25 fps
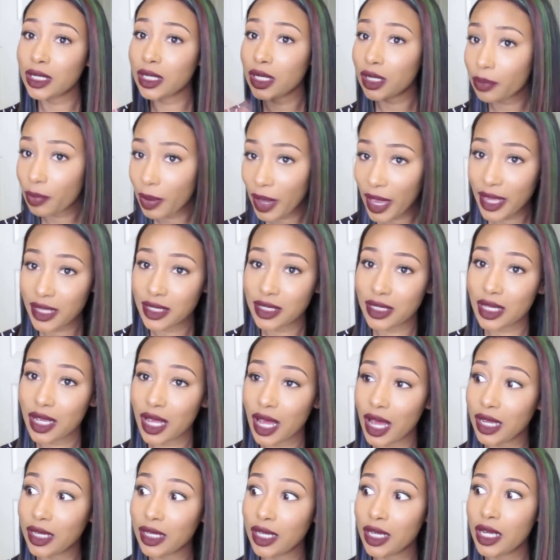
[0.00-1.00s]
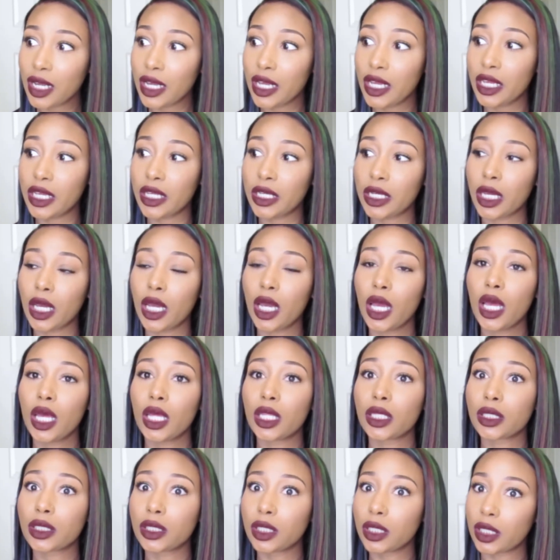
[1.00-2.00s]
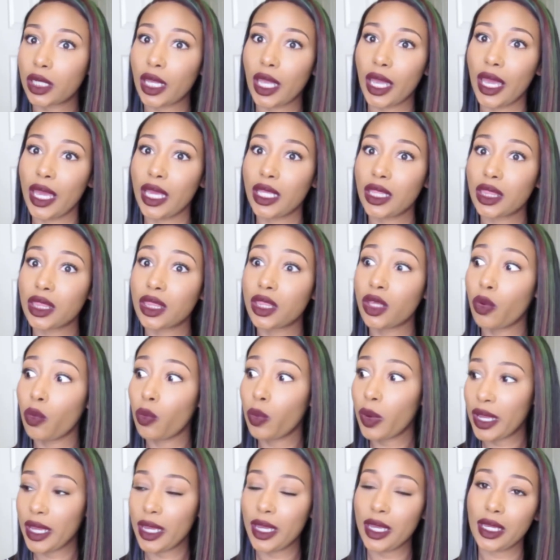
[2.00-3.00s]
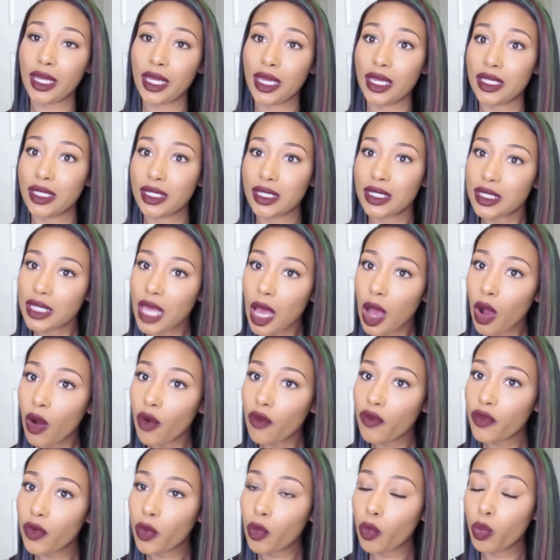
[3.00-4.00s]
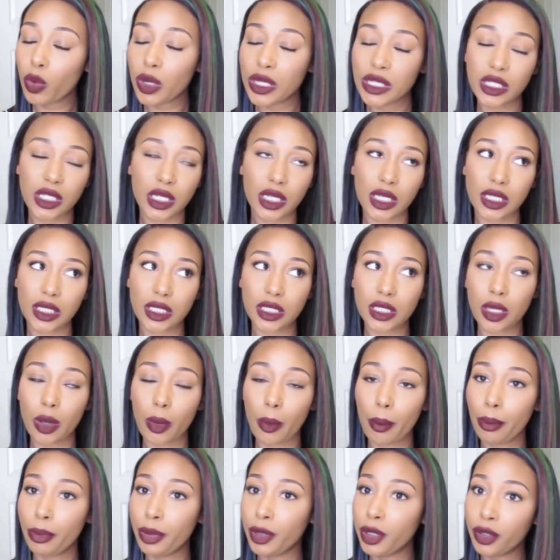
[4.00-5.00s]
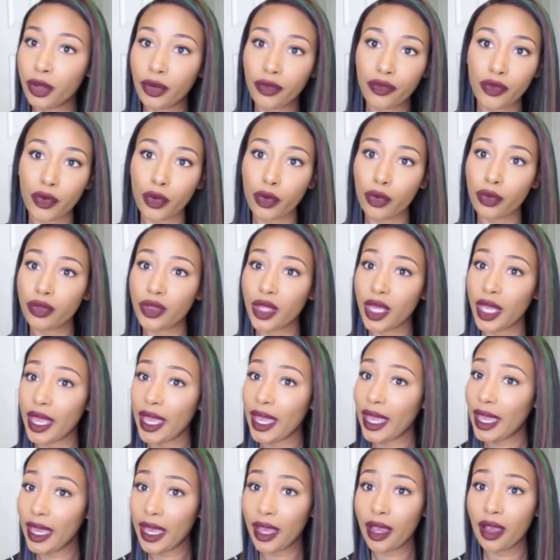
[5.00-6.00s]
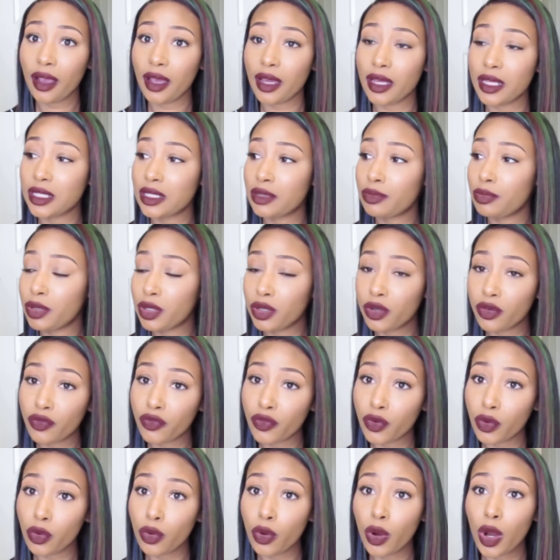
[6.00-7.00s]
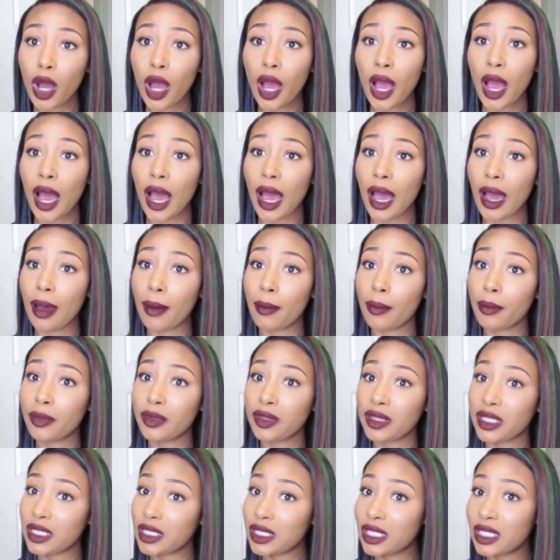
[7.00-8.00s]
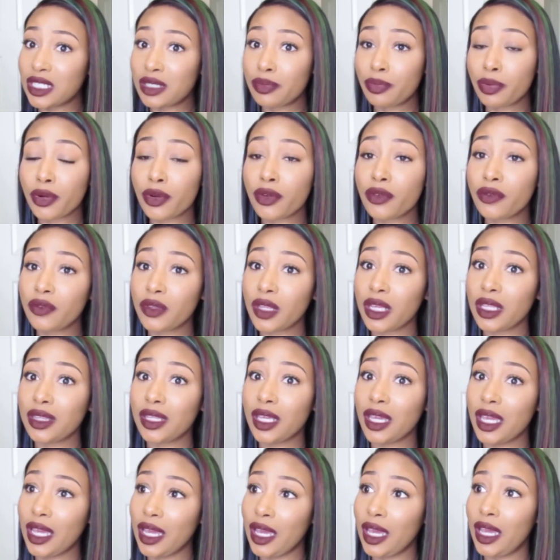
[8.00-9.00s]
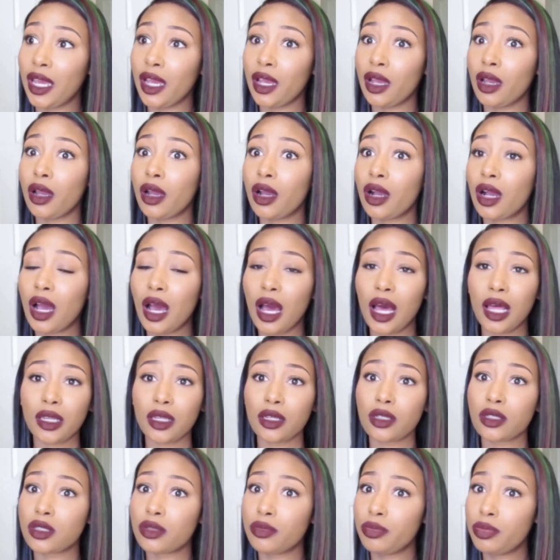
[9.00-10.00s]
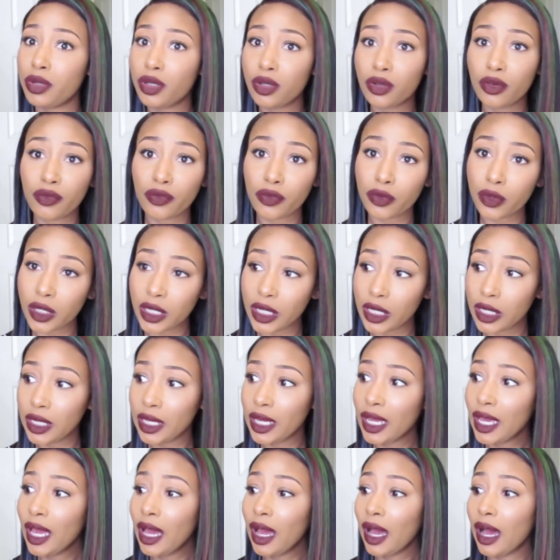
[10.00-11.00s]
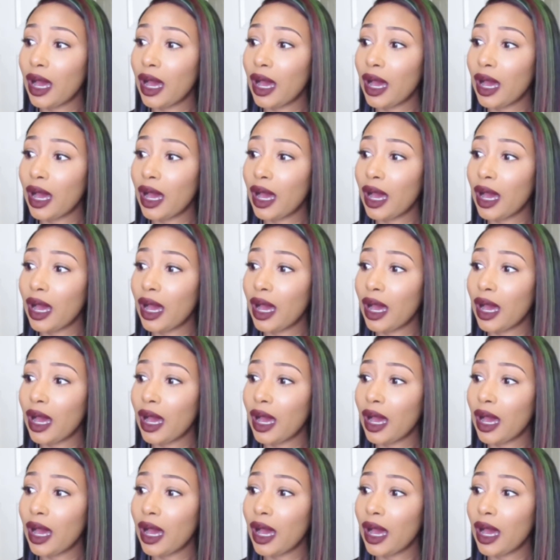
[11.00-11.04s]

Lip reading: look past the color and look at the wig itself, which is beautiful. The hair is beautiful. This is proof that the hair colors beautifully.